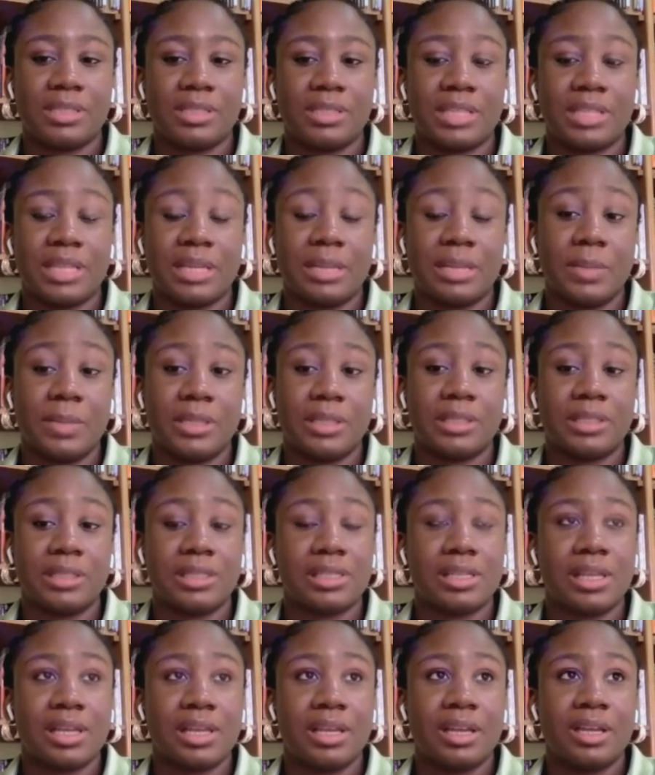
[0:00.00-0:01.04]
statements,
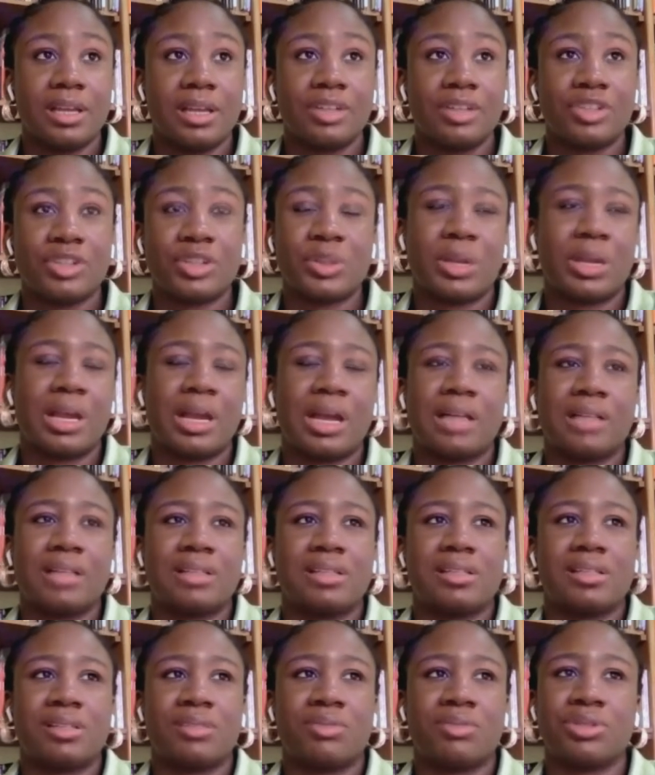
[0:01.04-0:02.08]
just looking at
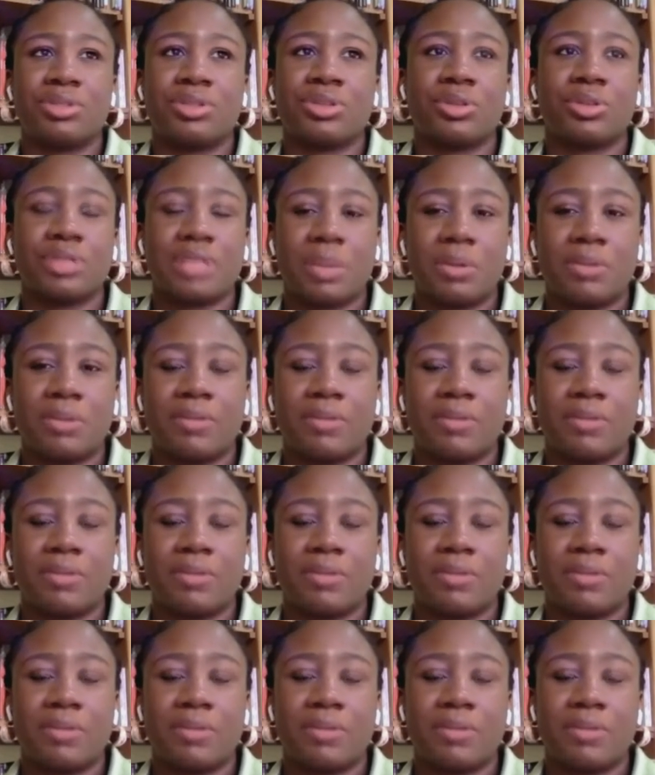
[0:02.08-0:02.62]
the results that we've